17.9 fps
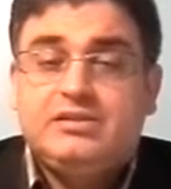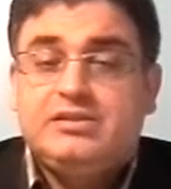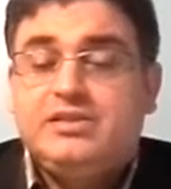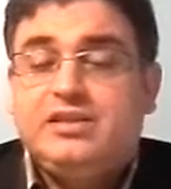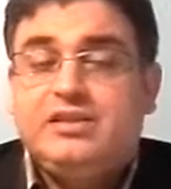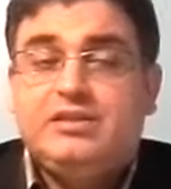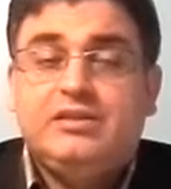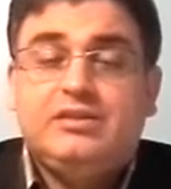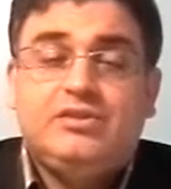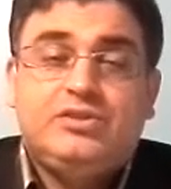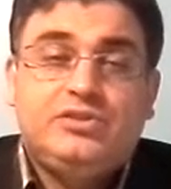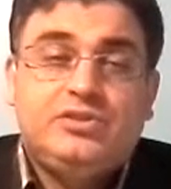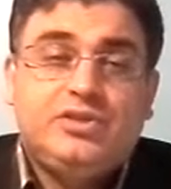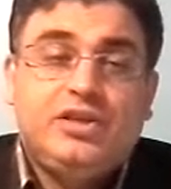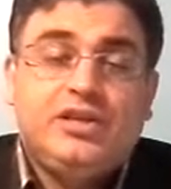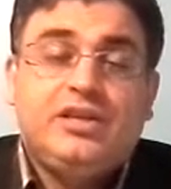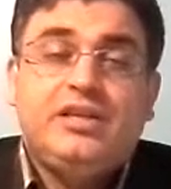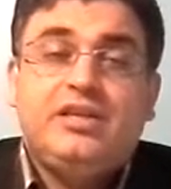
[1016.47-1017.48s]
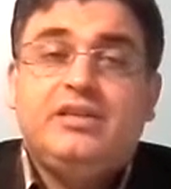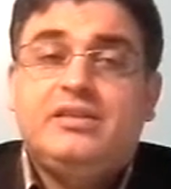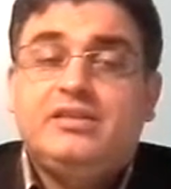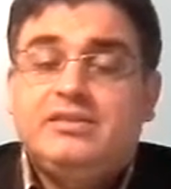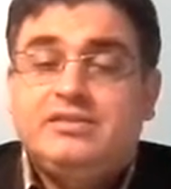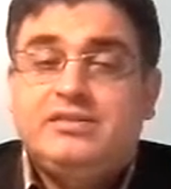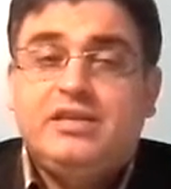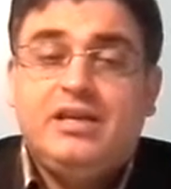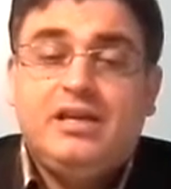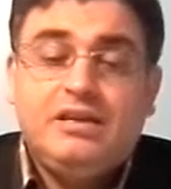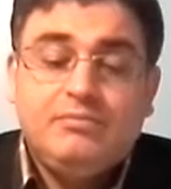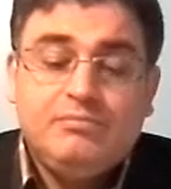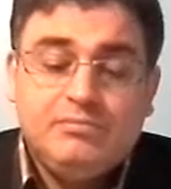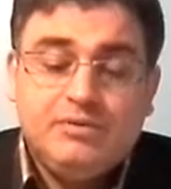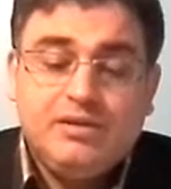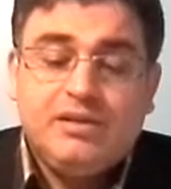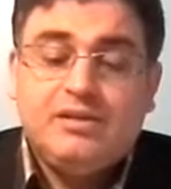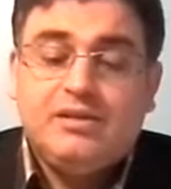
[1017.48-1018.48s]
sharing the
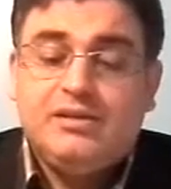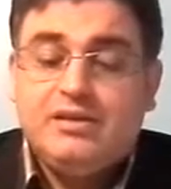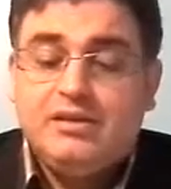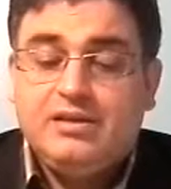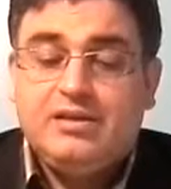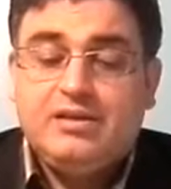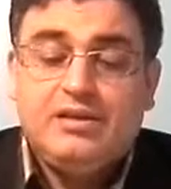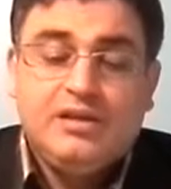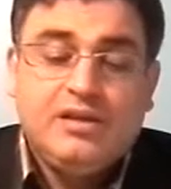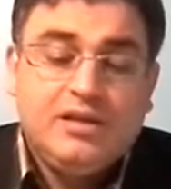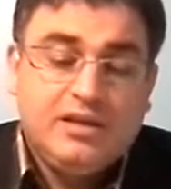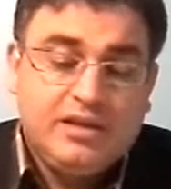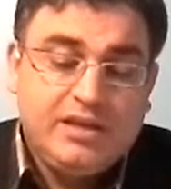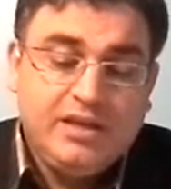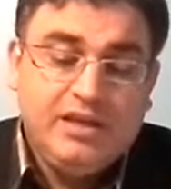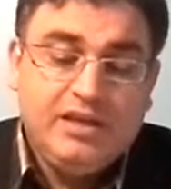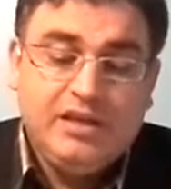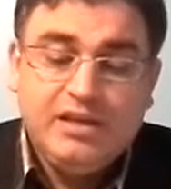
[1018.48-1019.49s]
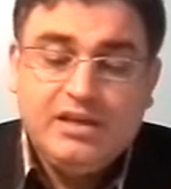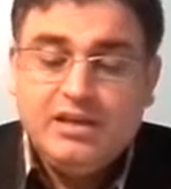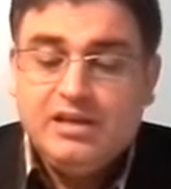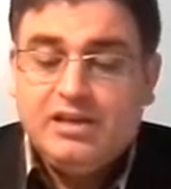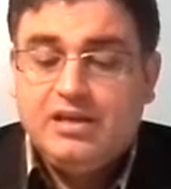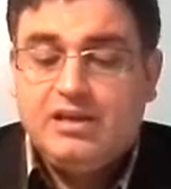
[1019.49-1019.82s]
same key.